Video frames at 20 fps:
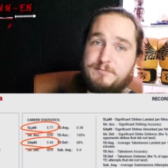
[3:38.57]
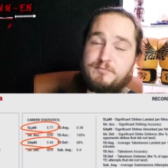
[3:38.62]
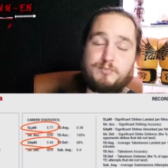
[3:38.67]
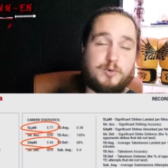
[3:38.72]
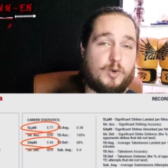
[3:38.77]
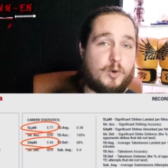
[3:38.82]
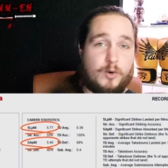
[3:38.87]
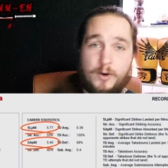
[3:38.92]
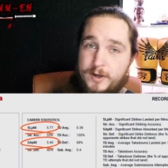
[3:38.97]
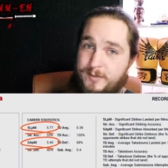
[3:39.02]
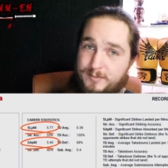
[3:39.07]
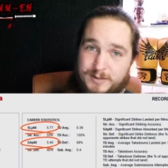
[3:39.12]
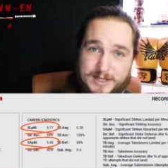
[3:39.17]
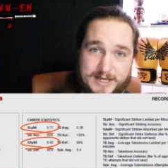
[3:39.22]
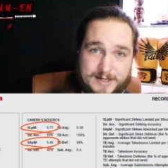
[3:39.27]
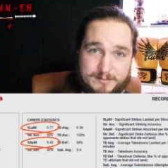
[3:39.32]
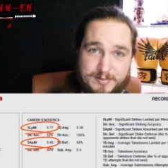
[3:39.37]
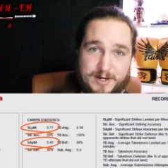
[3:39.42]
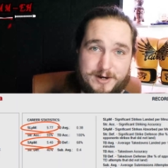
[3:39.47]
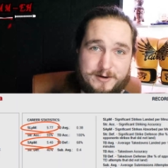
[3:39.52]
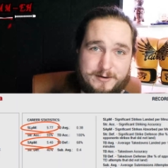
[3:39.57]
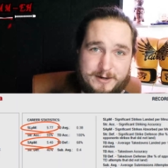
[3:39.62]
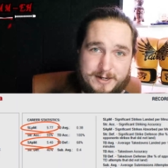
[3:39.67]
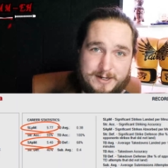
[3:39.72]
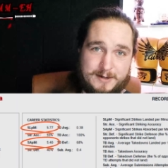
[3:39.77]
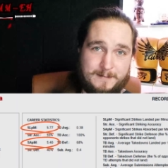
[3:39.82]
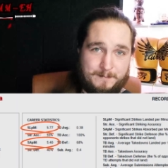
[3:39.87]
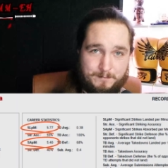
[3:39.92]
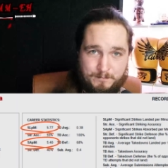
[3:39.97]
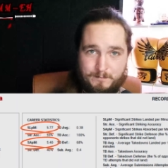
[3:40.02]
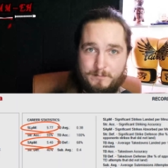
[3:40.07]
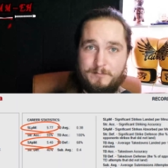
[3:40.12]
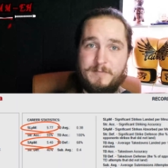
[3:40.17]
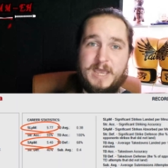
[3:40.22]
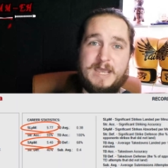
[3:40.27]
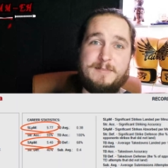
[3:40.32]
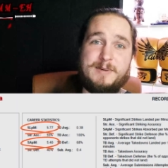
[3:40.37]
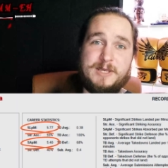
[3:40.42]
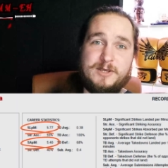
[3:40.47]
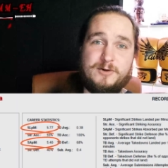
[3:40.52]
Point blank, period.
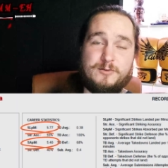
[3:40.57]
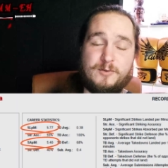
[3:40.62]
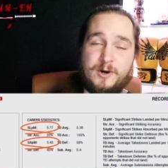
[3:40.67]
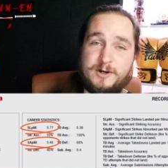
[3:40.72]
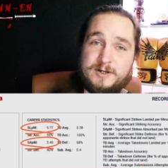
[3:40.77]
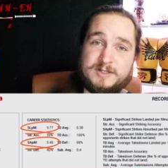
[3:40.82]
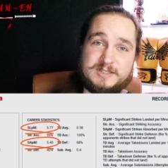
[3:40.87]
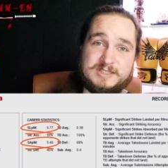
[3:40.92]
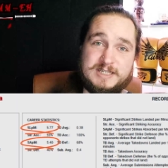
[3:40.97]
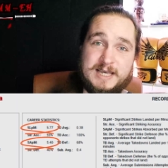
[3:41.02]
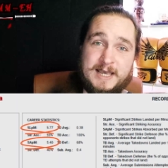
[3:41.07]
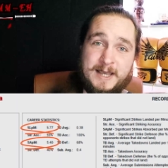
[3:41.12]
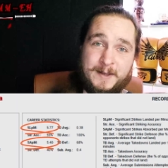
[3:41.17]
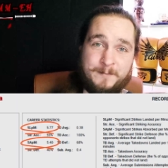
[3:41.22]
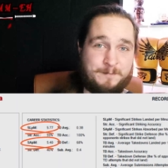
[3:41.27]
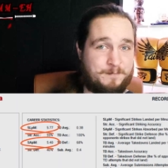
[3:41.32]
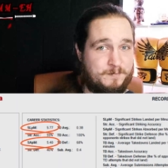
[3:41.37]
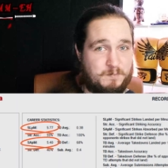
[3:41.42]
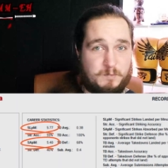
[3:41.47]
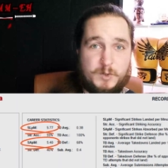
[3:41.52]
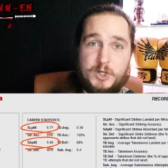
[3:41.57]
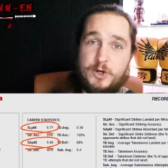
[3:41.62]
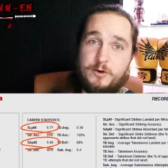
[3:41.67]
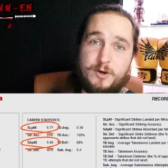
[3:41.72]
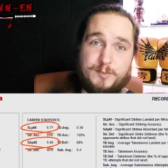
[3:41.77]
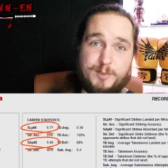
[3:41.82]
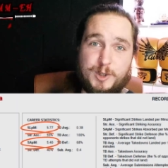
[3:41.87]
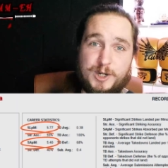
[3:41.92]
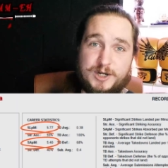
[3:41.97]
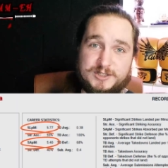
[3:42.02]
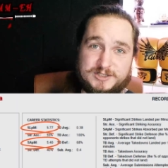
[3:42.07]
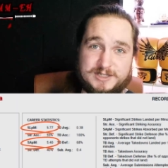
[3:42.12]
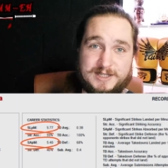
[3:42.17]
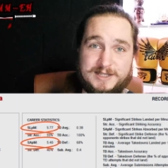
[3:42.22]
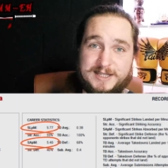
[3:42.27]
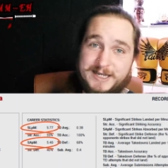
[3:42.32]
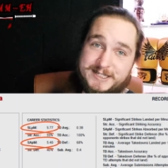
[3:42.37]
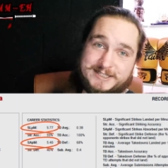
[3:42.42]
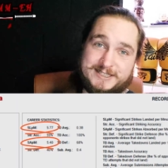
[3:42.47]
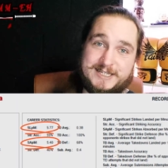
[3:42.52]
Maybe you want to say Yuri Prochazka
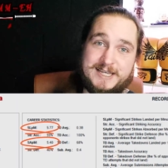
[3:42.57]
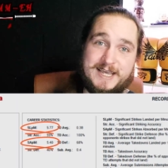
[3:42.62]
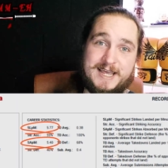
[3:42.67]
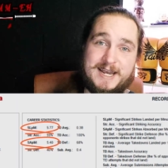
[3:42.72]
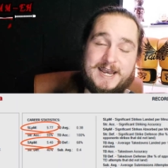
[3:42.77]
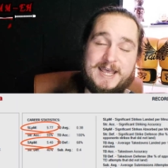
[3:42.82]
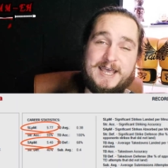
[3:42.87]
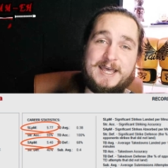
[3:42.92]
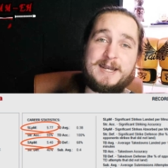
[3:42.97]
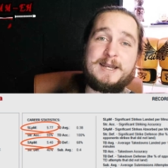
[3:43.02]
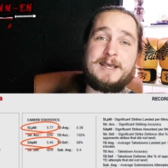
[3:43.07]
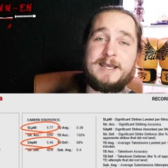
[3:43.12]
likes to get hit,